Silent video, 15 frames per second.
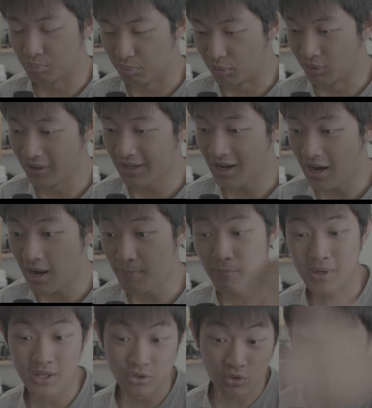pull it up
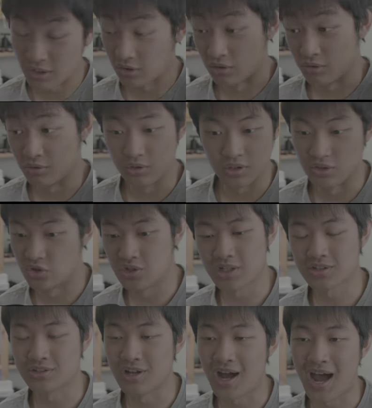and you can
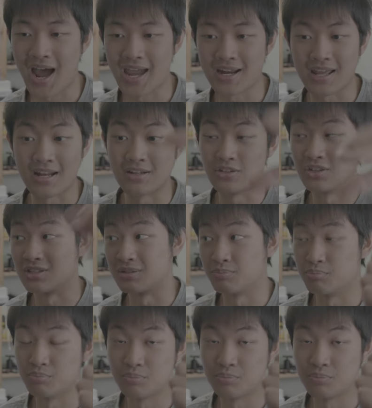adjust the height and just